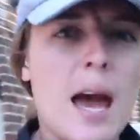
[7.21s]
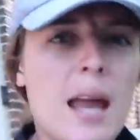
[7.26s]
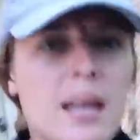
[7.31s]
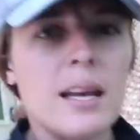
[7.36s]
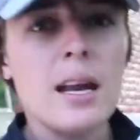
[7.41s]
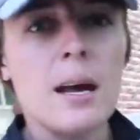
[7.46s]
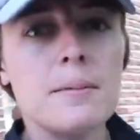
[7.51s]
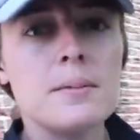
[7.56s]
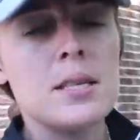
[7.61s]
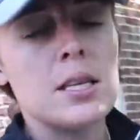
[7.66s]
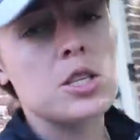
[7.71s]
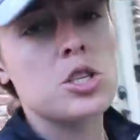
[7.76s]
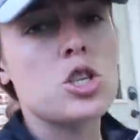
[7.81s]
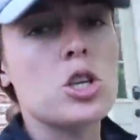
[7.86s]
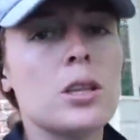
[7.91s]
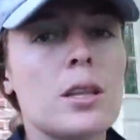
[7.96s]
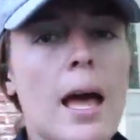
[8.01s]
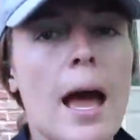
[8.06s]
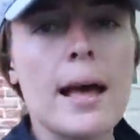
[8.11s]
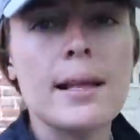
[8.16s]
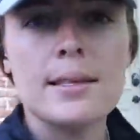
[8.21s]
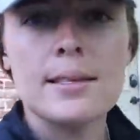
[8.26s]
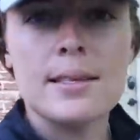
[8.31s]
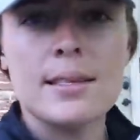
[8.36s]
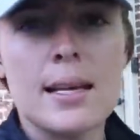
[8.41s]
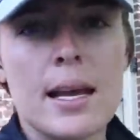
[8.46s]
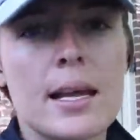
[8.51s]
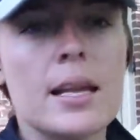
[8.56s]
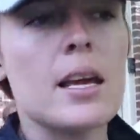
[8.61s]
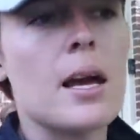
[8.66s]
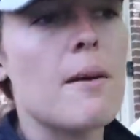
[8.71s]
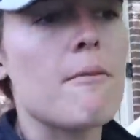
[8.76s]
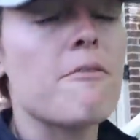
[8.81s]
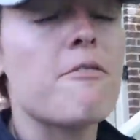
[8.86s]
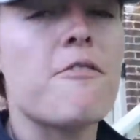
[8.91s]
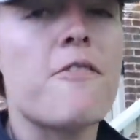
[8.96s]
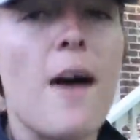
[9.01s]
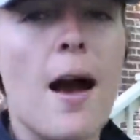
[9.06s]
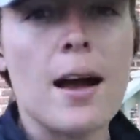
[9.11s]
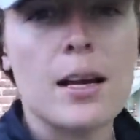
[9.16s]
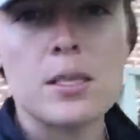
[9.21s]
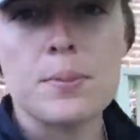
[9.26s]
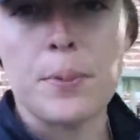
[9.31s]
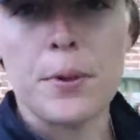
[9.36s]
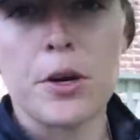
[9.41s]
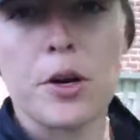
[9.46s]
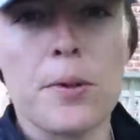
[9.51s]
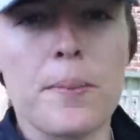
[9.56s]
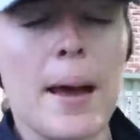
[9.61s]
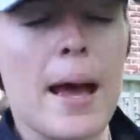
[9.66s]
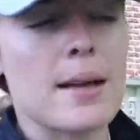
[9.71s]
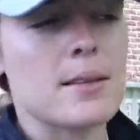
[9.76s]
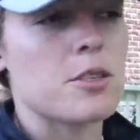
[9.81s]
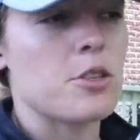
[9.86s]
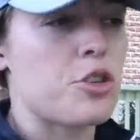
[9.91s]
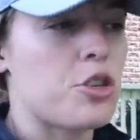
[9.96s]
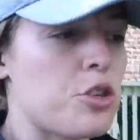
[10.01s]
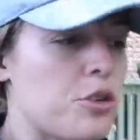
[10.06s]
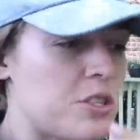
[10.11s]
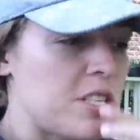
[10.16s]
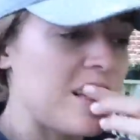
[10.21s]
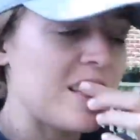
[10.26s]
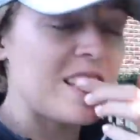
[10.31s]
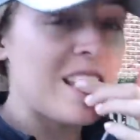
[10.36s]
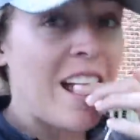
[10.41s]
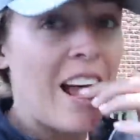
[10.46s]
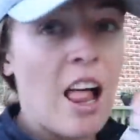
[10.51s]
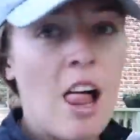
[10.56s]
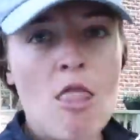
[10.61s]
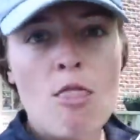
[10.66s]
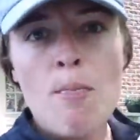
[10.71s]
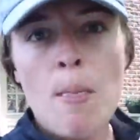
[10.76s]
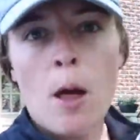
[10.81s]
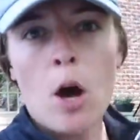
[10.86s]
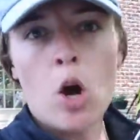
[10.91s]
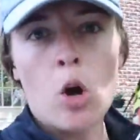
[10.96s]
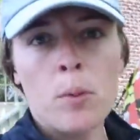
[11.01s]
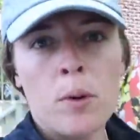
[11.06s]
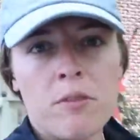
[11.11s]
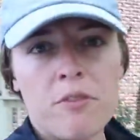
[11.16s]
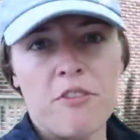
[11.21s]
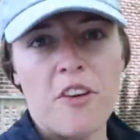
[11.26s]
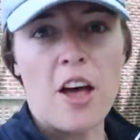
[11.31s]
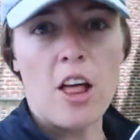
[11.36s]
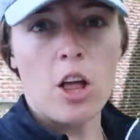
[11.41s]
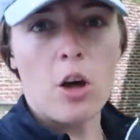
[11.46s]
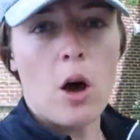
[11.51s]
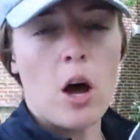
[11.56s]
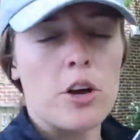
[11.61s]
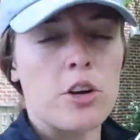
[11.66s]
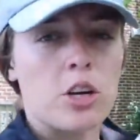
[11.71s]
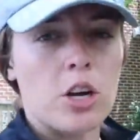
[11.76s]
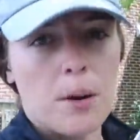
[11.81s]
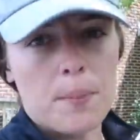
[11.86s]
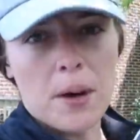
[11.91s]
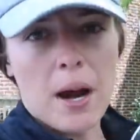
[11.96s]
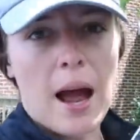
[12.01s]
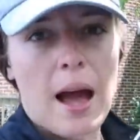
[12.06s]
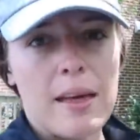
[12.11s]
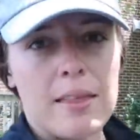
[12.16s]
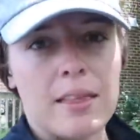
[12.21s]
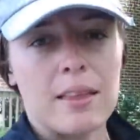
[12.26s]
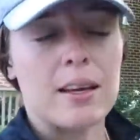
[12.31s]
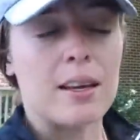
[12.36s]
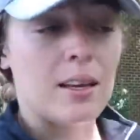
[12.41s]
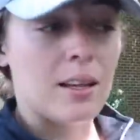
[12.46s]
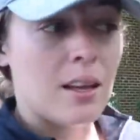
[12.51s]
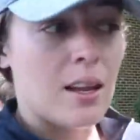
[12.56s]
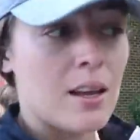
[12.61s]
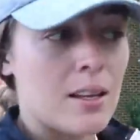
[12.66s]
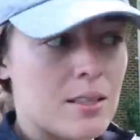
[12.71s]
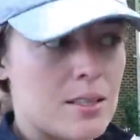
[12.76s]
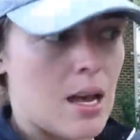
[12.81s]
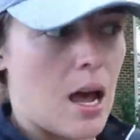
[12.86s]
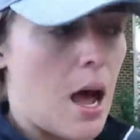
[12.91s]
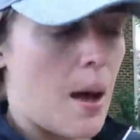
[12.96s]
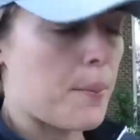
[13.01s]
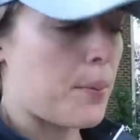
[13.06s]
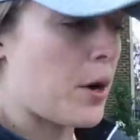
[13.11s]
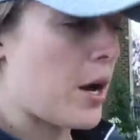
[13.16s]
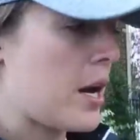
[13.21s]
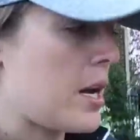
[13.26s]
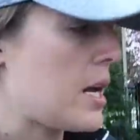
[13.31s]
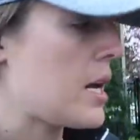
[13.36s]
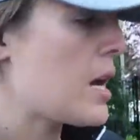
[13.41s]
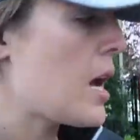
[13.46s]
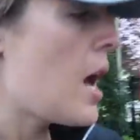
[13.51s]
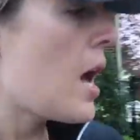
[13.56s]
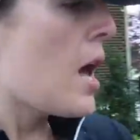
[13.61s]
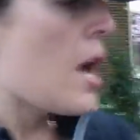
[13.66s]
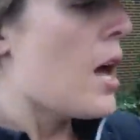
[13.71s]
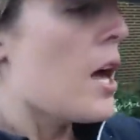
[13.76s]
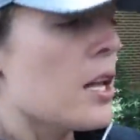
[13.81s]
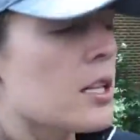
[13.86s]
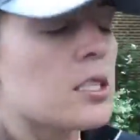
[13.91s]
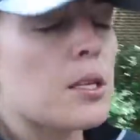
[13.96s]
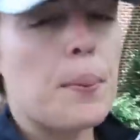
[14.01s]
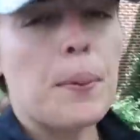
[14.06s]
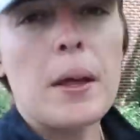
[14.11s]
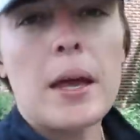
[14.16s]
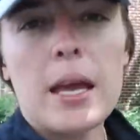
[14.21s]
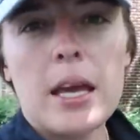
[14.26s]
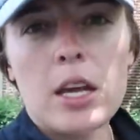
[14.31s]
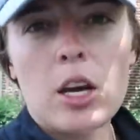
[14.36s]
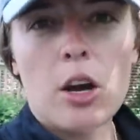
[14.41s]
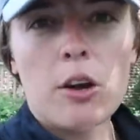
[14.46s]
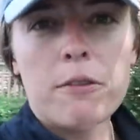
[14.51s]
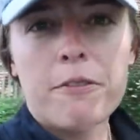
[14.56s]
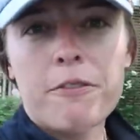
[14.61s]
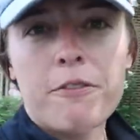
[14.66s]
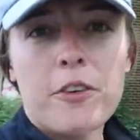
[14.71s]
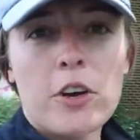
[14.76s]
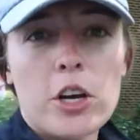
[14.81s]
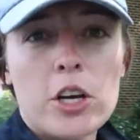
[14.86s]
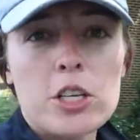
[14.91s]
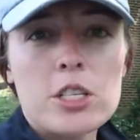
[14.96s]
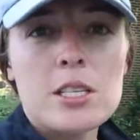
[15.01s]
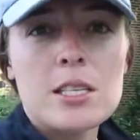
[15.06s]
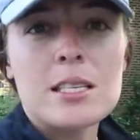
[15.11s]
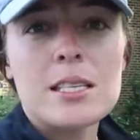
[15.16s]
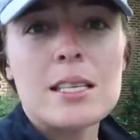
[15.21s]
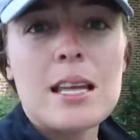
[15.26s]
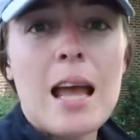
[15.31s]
headed up to Gillette Stadium, Foxborough, Massachusetts, home of fellow Under Armour athlete Tom Brady, to play in our first